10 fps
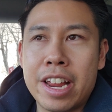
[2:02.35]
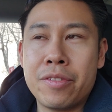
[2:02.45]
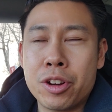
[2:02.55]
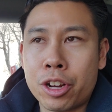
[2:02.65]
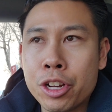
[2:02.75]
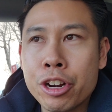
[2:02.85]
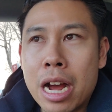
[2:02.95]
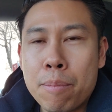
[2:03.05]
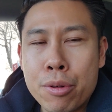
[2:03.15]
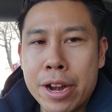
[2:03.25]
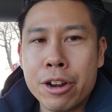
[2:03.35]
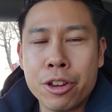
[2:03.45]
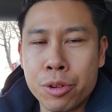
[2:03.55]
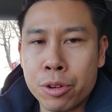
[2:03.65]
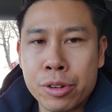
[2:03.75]
If you're a good operator,
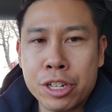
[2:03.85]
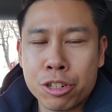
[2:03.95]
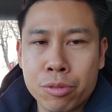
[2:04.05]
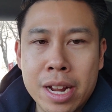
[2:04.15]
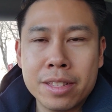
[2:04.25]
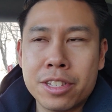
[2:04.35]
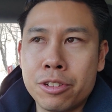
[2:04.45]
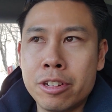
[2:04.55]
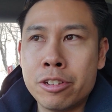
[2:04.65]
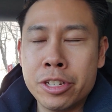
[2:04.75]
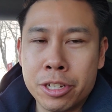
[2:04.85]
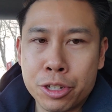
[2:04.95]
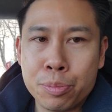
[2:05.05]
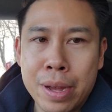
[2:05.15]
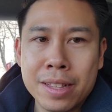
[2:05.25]
you increase your rents, you decrease your
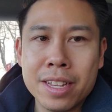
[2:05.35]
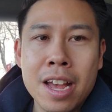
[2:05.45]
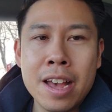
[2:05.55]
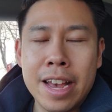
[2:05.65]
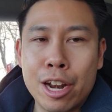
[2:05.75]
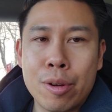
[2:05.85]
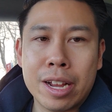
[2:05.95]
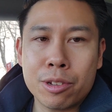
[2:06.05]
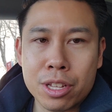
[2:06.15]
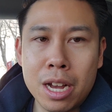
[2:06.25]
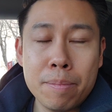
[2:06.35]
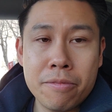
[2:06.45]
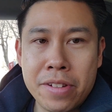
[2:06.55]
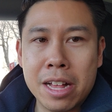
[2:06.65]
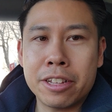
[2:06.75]
expense, NOI goes up,
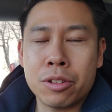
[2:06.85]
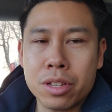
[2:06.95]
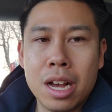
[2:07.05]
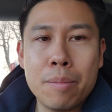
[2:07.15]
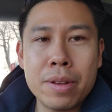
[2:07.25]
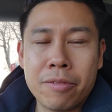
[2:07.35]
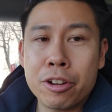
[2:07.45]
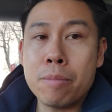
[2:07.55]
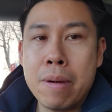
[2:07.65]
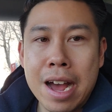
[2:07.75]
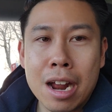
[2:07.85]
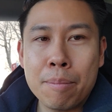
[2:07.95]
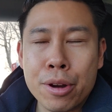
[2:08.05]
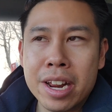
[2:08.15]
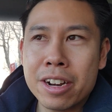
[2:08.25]
value goes up. If you're a bad
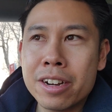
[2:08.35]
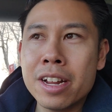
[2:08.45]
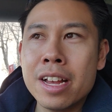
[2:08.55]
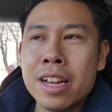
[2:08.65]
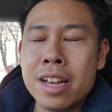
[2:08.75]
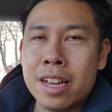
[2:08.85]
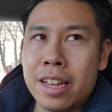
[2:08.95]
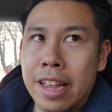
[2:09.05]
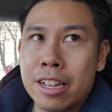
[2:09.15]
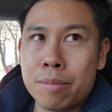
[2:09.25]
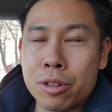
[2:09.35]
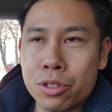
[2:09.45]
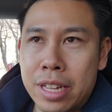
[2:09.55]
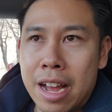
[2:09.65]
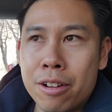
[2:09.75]
operator, income goes
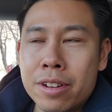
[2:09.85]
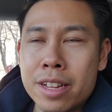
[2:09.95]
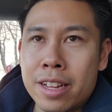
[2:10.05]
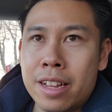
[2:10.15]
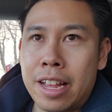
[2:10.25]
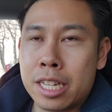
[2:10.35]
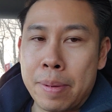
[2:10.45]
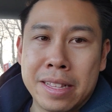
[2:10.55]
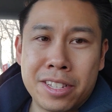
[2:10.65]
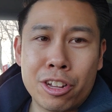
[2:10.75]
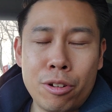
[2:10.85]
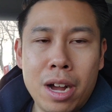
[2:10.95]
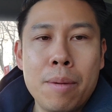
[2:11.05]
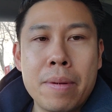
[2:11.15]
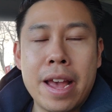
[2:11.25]
down, expenses go
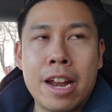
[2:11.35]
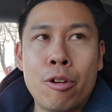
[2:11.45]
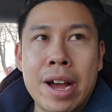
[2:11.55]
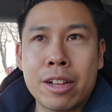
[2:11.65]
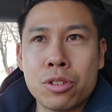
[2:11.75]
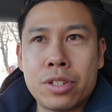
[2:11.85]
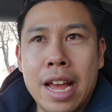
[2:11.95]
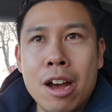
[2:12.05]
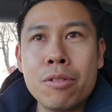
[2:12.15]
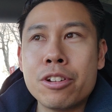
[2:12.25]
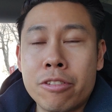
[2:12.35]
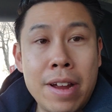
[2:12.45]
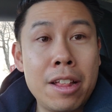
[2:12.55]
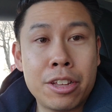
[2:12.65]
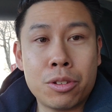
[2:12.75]
up, NOI goes down, your
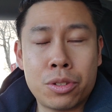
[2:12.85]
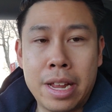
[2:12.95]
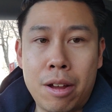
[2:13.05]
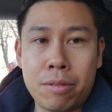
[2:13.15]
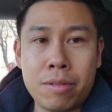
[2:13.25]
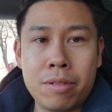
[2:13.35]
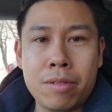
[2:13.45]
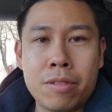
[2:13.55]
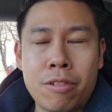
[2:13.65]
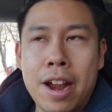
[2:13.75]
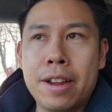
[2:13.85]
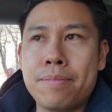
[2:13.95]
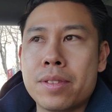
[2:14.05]
value goes down, right?